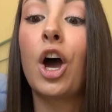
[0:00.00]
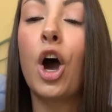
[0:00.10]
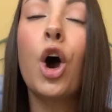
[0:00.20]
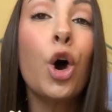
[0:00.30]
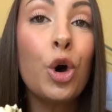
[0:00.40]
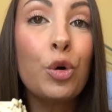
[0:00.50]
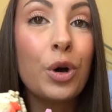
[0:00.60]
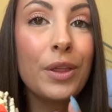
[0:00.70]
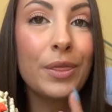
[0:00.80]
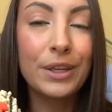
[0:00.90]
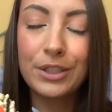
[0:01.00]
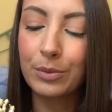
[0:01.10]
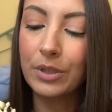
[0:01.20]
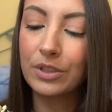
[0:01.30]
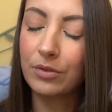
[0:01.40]
Oh, this
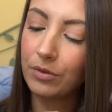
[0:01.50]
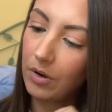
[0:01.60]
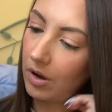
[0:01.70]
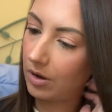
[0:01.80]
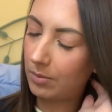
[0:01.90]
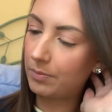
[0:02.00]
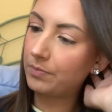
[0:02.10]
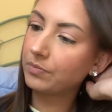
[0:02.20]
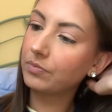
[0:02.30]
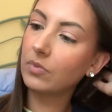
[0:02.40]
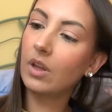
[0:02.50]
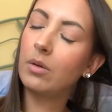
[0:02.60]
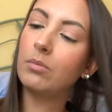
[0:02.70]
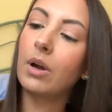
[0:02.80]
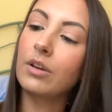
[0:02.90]
was from
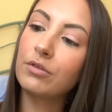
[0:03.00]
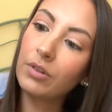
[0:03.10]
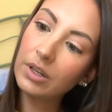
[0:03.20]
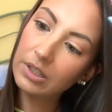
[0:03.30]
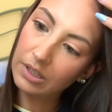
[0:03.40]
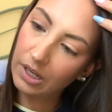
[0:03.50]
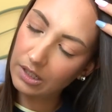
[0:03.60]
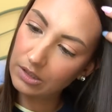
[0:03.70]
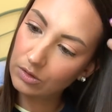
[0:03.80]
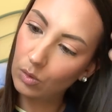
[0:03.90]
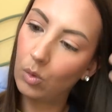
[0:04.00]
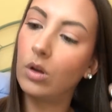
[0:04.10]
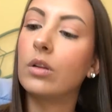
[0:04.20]
my friend in high school